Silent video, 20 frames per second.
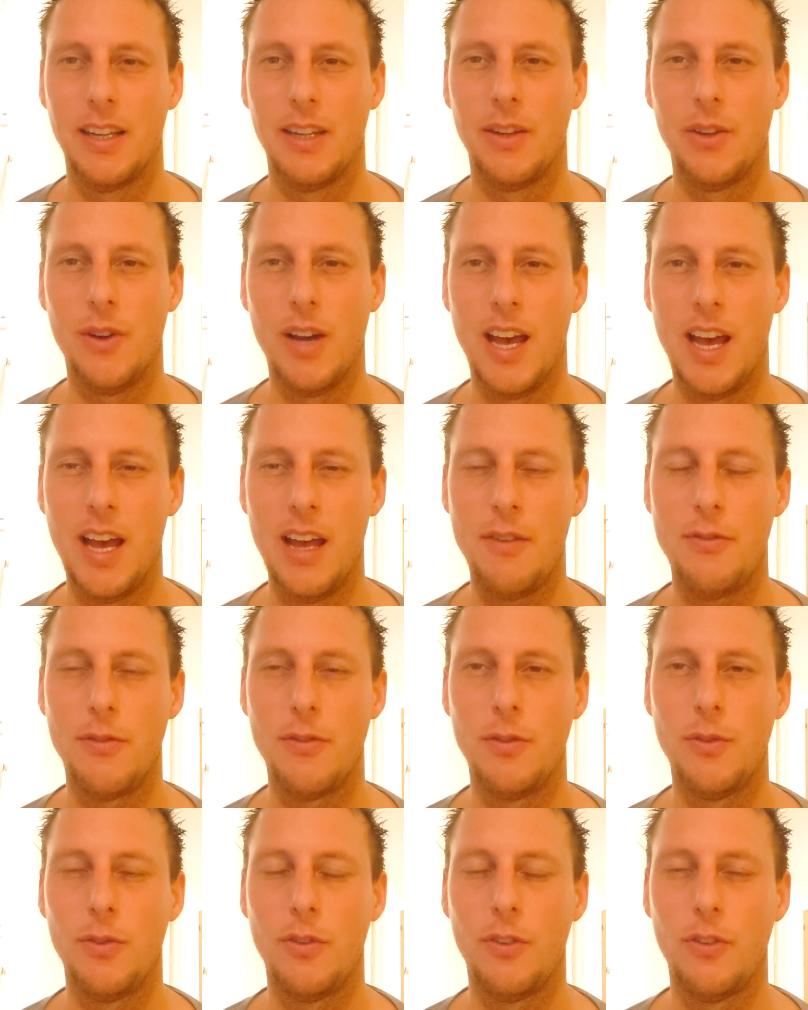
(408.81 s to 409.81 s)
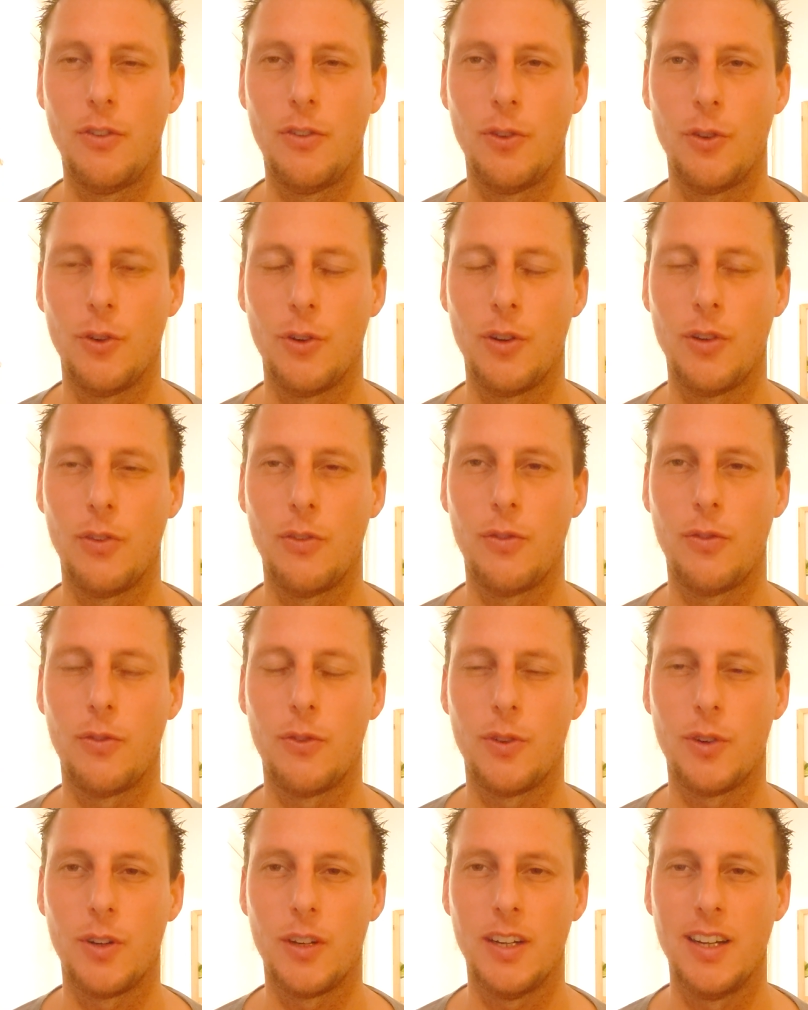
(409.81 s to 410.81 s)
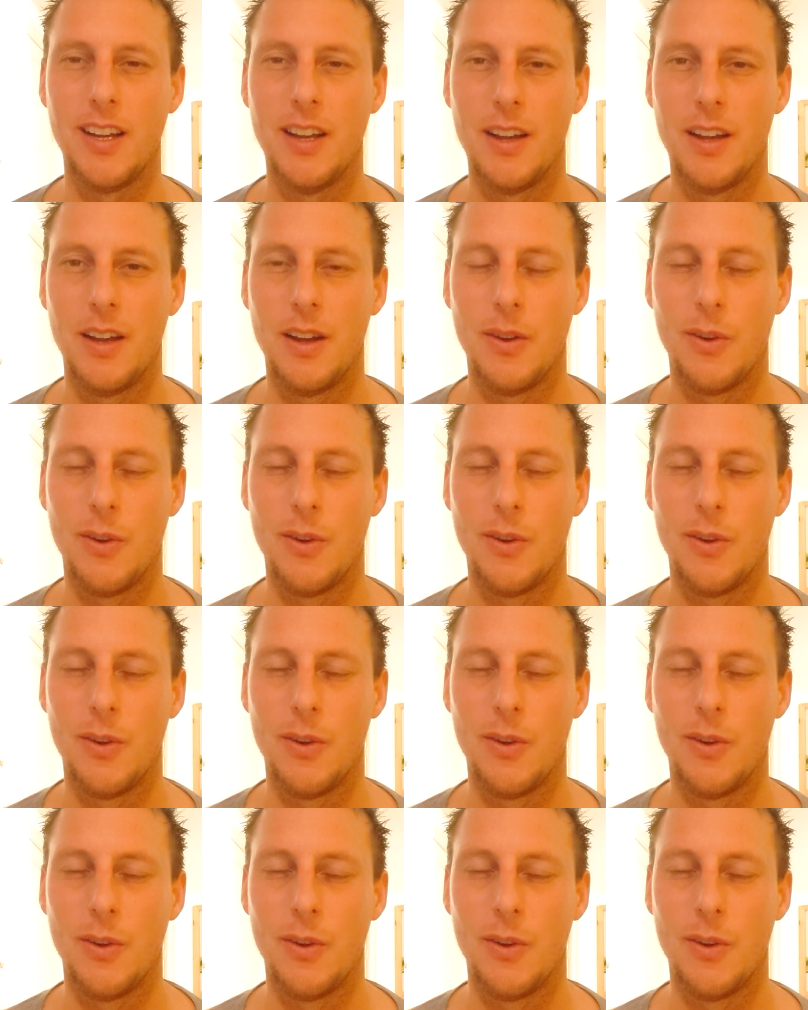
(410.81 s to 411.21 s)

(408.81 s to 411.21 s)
You have to search for